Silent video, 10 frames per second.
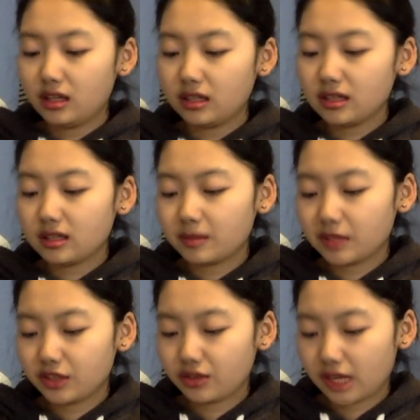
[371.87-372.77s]
This is a
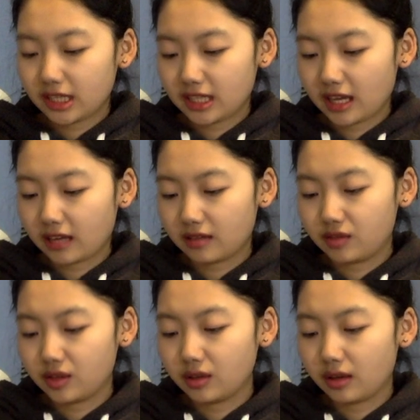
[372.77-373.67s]
must-try snack if
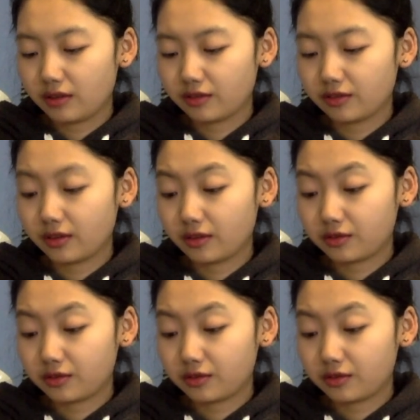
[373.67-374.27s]
you love